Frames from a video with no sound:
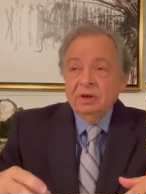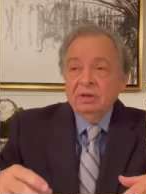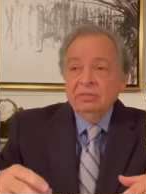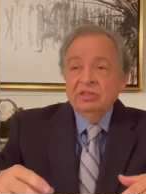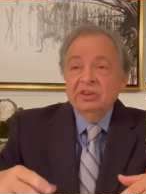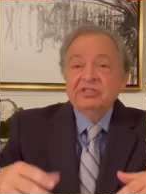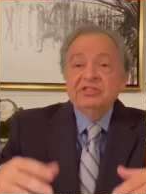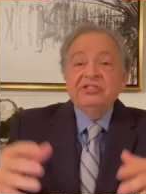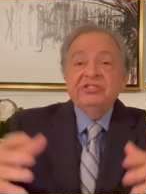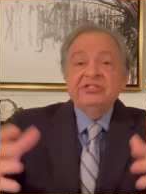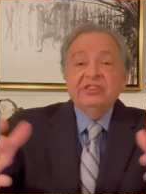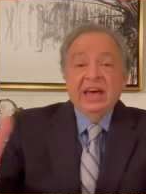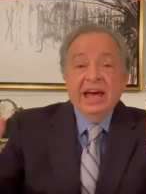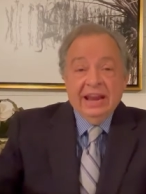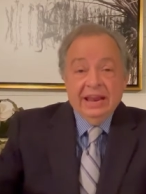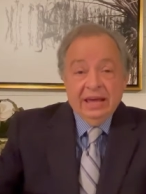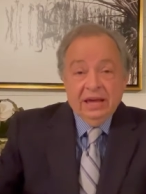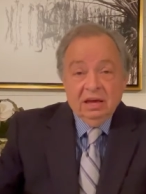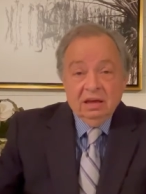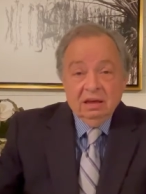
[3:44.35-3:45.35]
the
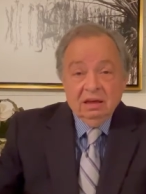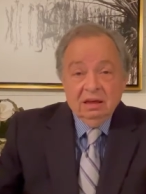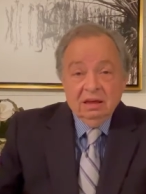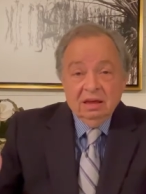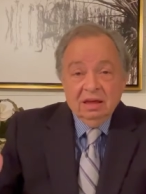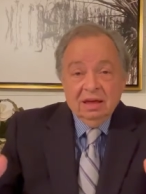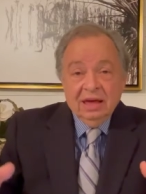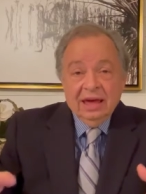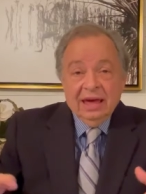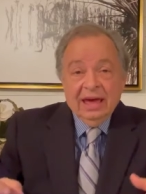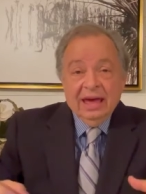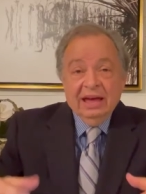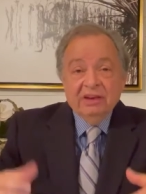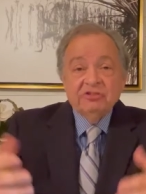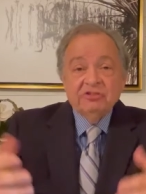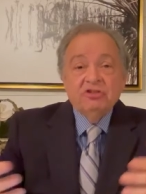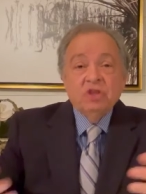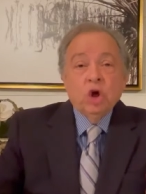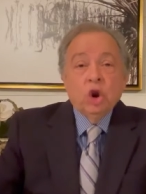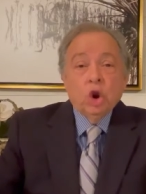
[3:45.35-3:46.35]
setting,
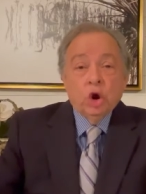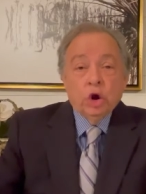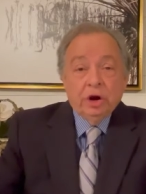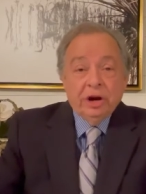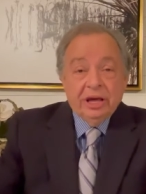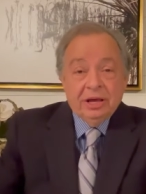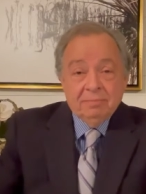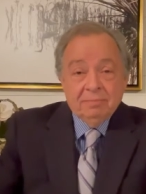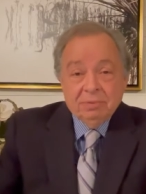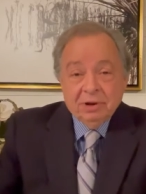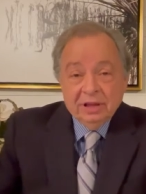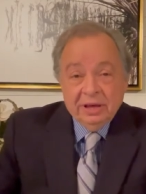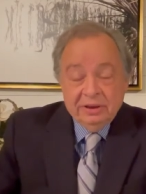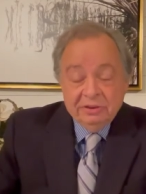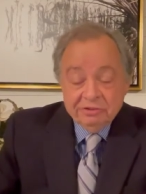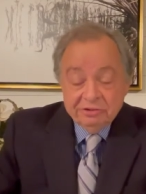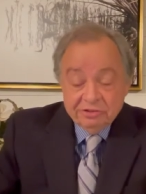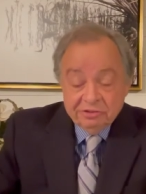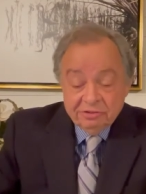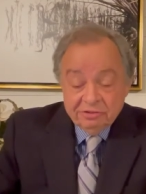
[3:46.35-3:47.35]
as the learning
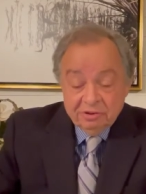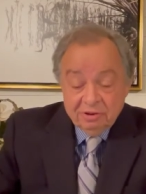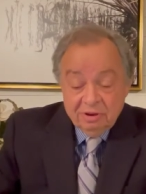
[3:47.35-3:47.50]
place.